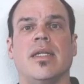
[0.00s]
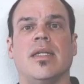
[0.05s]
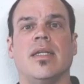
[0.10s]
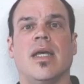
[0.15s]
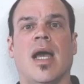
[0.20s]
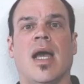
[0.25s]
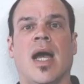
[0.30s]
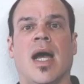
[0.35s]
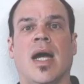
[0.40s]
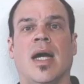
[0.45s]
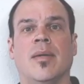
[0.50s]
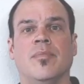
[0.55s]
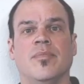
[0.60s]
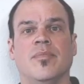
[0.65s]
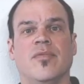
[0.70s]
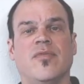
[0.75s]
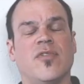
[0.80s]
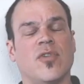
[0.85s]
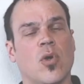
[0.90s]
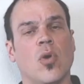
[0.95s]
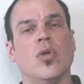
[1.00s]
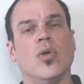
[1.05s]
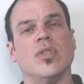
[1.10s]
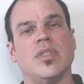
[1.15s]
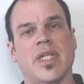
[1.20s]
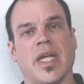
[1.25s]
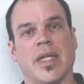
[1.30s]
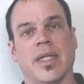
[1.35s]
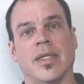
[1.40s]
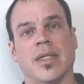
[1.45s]
for goal
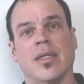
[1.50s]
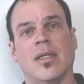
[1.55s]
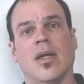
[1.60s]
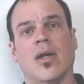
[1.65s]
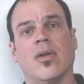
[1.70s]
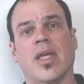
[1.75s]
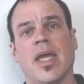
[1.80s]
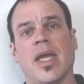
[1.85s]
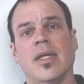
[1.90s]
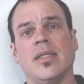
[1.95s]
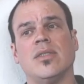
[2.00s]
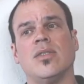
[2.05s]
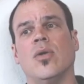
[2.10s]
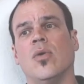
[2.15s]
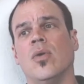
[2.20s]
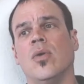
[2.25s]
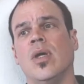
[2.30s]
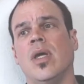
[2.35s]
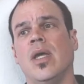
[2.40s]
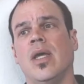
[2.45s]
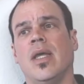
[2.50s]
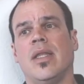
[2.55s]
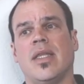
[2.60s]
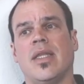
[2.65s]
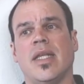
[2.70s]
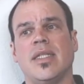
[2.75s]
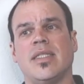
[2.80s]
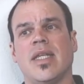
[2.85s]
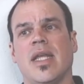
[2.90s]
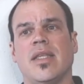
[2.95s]
setting. Okay, so
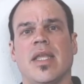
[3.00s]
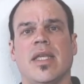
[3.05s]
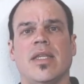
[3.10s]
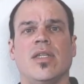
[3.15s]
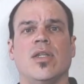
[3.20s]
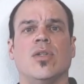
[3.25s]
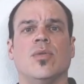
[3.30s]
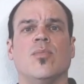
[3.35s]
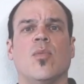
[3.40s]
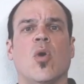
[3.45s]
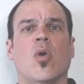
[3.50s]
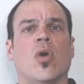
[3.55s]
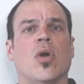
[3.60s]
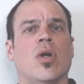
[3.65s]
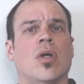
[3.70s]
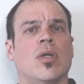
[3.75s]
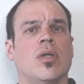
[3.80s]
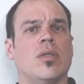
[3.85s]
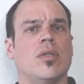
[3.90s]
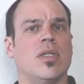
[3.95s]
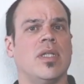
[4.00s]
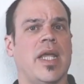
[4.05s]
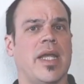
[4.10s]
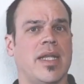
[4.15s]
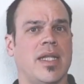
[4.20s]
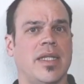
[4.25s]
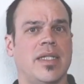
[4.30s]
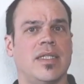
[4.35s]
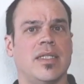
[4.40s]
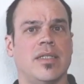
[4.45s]
they say that you're more
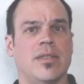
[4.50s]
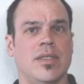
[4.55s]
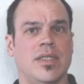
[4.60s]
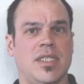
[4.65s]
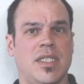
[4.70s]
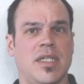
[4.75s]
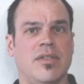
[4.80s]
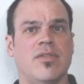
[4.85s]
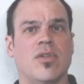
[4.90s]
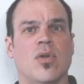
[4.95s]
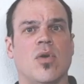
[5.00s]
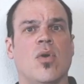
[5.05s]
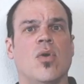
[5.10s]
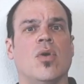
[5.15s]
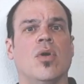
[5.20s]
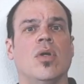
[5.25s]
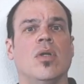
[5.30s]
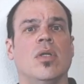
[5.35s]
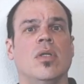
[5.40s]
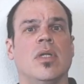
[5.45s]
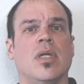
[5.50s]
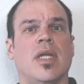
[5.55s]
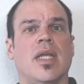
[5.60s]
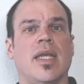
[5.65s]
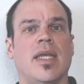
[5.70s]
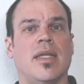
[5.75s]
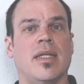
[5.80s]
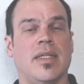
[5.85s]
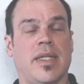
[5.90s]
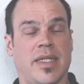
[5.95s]
likely to achieve a goal.
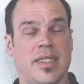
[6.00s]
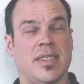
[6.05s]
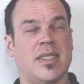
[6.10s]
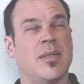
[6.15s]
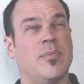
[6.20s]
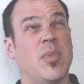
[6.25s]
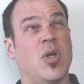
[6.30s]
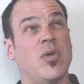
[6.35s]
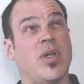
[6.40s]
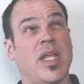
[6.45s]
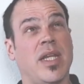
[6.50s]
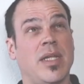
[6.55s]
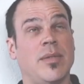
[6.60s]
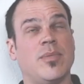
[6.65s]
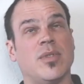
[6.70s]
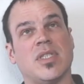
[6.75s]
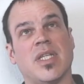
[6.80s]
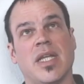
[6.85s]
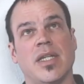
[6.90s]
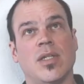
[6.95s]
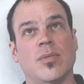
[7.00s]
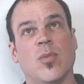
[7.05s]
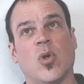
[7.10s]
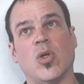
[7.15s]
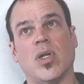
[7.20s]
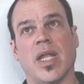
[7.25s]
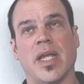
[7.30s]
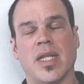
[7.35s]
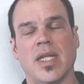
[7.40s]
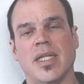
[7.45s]
It's about 80% you're
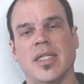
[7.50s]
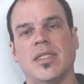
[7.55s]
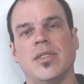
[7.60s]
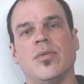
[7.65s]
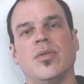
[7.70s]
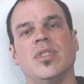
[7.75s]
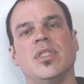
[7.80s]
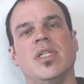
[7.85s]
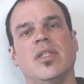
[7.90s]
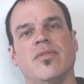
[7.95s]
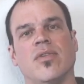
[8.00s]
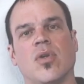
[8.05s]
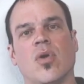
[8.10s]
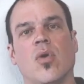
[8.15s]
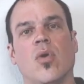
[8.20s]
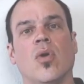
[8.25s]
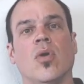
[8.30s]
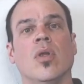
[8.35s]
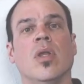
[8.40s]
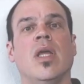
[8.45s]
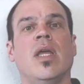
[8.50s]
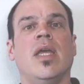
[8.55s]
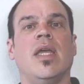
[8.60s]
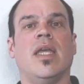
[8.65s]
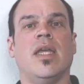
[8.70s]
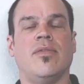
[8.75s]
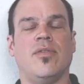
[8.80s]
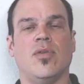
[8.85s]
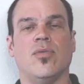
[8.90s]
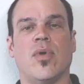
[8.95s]
more likely to achieve a goal
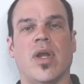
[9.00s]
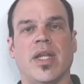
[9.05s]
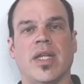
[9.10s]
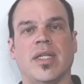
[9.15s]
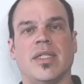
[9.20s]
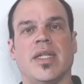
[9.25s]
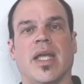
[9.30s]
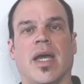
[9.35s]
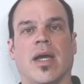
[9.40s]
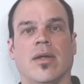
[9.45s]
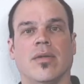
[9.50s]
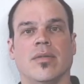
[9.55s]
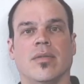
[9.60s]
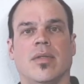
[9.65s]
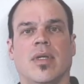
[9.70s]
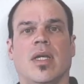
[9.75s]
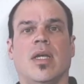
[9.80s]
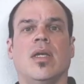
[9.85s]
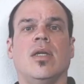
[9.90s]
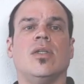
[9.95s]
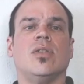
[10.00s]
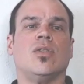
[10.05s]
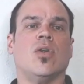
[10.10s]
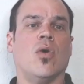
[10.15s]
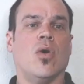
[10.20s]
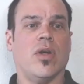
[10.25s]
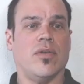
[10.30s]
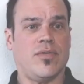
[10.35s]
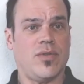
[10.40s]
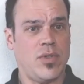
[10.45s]
if you write it down.
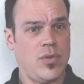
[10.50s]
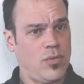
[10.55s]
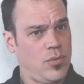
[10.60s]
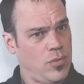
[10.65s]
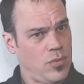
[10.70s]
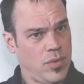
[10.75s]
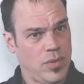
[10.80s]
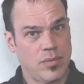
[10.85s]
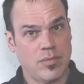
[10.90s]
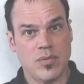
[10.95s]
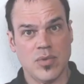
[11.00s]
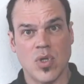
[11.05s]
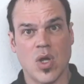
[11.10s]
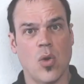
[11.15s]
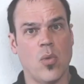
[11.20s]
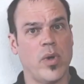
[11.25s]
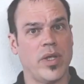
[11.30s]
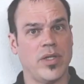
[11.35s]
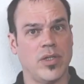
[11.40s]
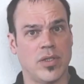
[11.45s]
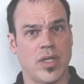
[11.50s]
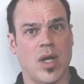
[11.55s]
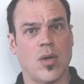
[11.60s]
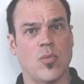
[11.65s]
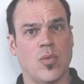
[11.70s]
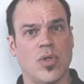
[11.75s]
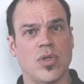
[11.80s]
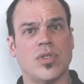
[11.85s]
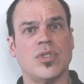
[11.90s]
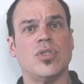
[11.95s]
So if you know what your net
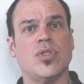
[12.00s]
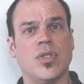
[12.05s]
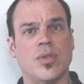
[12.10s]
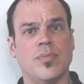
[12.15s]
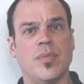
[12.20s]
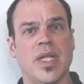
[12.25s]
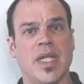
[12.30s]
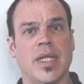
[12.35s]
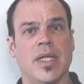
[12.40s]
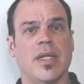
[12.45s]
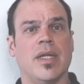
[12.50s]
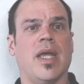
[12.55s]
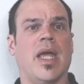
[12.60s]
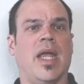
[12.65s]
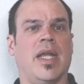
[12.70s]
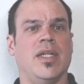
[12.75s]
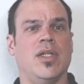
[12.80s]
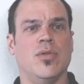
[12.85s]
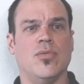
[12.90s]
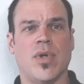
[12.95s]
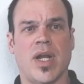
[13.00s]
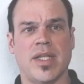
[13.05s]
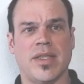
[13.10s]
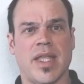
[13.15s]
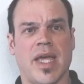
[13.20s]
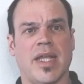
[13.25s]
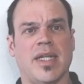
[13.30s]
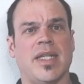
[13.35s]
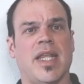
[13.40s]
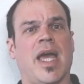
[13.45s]
worth should be and you write
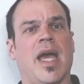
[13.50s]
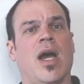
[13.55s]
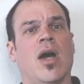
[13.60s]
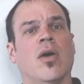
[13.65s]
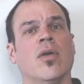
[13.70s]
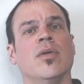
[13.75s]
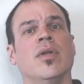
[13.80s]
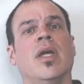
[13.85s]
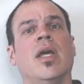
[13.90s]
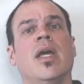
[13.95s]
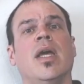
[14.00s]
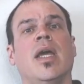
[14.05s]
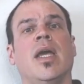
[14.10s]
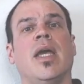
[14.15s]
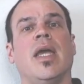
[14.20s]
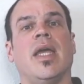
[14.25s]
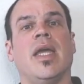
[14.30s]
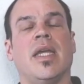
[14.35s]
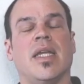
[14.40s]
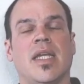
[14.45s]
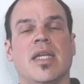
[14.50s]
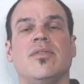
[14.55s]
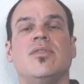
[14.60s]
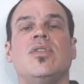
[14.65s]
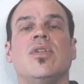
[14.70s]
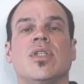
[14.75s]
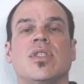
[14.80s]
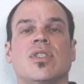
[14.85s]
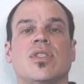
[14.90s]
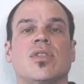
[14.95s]
that down, it gives
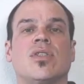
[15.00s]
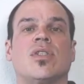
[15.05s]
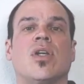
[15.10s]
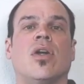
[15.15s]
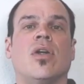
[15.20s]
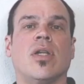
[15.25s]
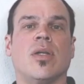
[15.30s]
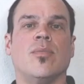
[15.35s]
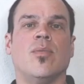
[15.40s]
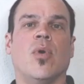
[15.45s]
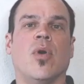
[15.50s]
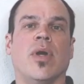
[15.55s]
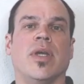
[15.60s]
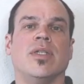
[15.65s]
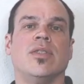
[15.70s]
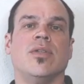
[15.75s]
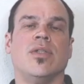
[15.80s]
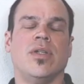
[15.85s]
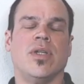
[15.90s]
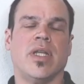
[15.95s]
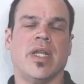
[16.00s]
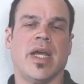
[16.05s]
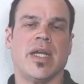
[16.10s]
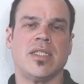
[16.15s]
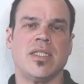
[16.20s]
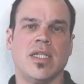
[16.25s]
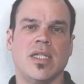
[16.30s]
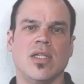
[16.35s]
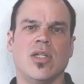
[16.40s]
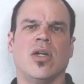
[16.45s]
you a starting point so you can
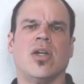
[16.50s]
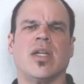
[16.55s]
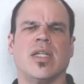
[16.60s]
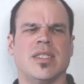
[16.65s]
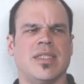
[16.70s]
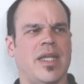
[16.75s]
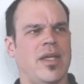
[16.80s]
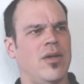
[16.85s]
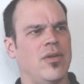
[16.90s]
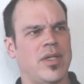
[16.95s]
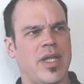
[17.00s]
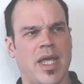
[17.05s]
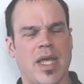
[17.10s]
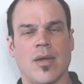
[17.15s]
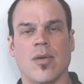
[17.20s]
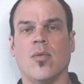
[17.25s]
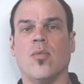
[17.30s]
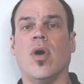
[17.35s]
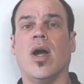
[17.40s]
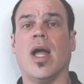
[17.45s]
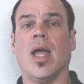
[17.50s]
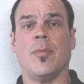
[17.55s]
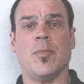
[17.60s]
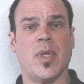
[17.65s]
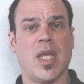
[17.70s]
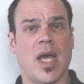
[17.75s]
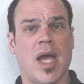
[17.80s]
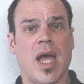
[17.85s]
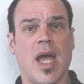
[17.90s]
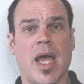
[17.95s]
actually look and say, okay, well, I'm
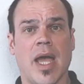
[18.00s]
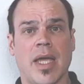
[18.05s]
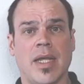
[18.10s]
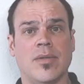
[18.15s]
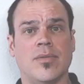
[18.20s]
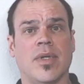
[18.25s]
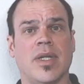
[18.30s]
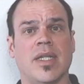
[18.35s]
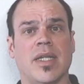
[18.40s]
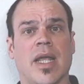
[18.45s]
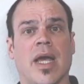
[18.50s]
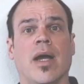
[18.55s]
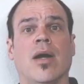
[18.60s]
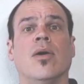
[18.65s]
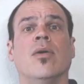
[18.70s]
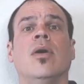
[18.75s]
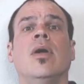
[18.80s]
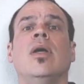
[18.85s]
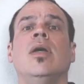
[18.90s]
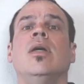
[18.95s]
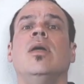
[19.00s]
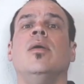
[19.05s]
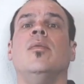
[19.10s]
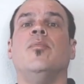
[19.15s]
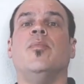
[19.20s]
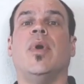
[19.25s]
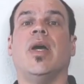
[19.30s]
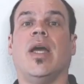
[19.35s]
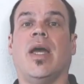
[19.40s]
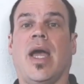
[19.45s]
behind right now,
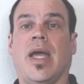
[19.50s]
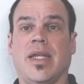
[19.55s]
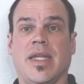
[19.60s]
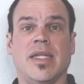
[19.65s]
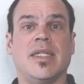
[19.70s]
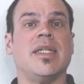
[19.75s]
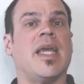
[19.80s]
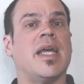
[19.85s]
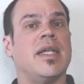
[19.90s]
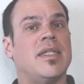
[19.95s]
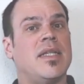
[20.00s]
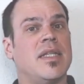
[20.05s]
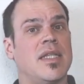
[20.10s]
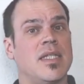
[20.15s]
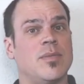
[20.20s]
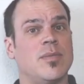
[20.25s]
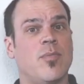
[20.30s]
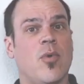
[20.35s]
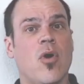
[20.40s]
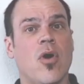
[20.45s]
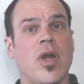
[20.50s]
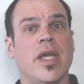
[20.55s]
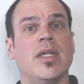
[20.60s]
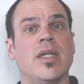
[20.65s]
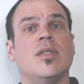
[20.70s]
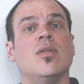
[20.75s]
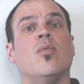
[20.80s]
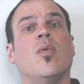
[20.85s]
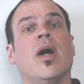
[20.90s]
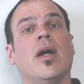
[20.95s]
but I need to get to this
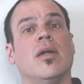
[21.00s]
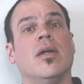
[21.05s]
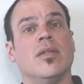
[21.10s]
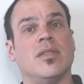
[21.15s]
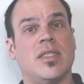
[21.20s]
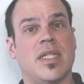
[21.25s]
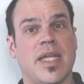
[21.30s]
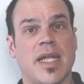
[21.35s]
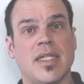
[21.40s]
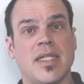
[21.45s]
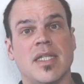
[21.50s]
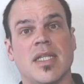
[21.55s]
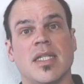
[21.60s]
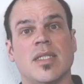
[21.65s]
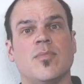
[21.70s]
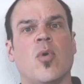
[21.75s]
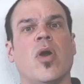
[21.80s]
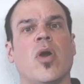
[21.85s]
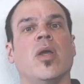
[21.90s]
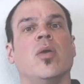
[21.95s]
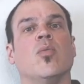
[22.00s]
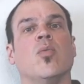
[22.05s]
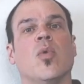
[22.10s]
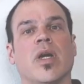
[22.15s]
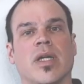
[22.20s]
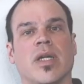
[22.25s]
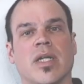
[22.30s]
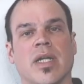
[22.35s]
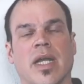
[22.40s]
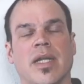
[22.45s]
point. Well, to get to this point,
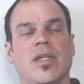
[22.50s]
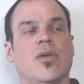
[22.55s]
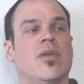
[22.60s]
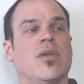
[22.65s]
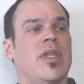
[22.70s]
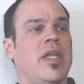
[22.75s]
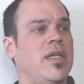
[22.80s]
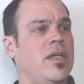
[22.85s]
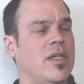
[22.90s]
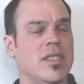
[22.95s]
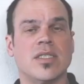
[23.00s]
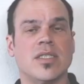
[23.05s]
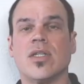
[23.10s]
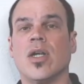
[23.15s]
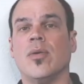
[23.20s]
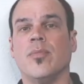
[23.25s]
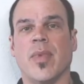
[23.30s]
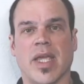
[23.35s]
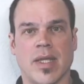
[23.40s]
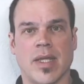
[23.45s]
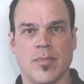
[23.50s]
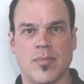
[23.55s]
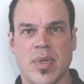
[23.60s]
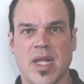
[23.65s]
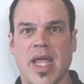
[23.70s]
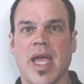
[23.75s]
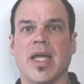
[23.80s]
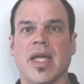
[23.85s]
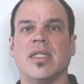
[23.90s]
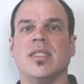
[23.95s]
what can I do? And then you can start making
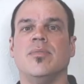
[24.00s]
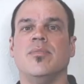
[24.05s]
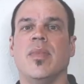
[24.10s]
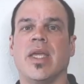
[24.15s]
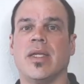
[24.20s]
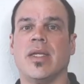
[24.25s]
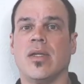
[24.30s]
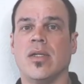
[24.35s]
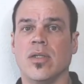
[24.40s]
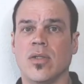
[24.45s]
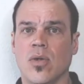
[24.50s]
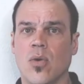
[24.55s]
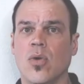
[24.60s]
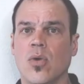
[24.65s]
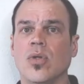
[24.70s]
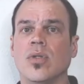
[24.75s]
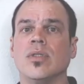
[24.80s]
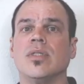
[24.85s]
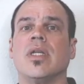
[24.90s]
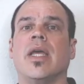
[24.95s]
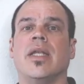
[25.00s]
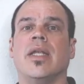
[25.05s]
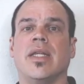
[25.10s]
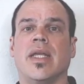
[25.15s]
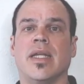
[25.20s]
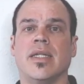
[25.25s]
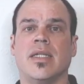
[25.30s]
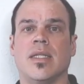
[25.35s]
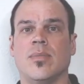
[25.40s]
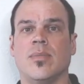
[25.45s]
plans and making goals and
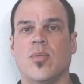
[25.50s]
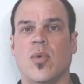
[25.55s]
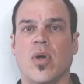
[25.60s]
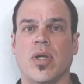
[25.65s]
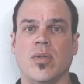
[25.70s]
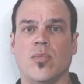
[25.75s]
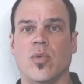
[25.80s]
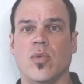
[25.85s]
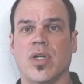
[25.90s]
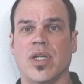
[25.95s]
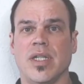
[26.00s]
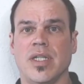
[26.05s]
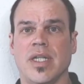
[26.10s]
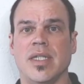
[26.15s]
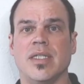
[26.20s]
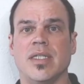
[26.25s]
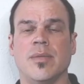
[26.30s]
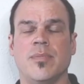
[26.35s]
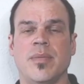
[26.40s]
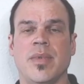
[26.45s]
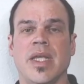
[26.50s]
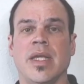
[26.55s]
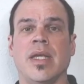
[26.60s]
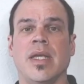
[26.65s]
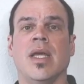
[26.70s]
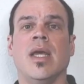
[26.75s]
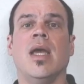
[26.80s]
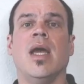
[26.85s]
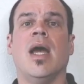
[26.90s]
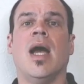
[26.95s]
get to the point where you need to
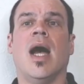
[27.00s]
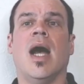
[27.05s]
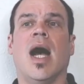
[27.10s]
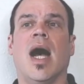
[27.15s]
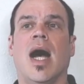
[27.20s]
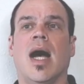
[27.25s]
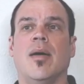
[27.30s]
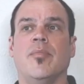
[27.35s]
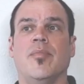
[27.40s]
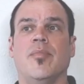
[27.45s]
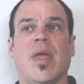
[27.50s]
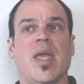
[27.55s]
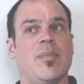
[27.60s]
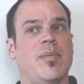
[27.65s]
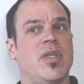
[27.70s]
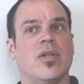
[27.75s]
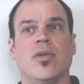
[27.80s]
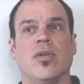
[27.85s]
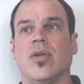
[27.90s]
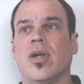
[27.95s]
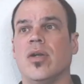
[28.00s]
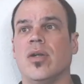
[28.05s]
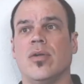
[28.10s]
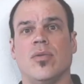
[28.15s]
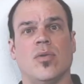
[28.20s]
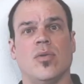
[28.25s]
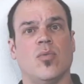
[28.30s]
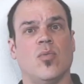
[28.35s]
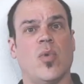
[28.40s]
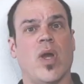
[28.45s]
be. Maybe
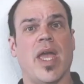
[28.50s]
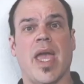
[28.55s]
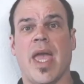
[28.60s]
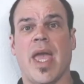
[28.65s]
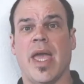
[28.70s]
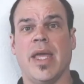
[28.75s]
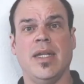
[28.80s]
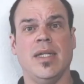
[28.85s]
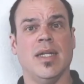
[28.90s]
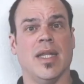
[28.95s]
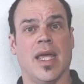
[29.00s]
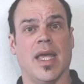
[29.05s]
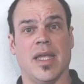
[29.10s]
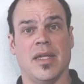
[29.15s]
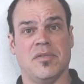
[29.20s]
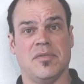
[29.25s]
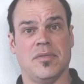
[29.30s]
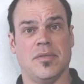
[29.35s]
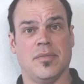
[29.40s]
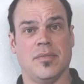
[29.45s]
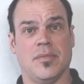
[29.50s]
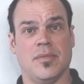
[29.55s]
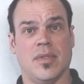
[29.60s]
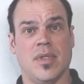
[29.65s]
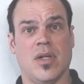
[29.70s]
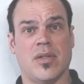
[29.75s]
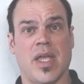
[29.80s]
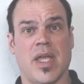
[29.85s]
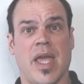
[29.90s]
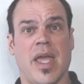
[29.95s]
you're way ahead in life,
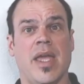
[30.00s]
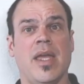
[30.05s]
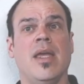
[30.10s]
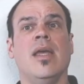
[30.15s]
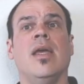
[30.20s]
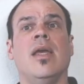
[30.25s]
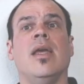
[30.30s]
okay?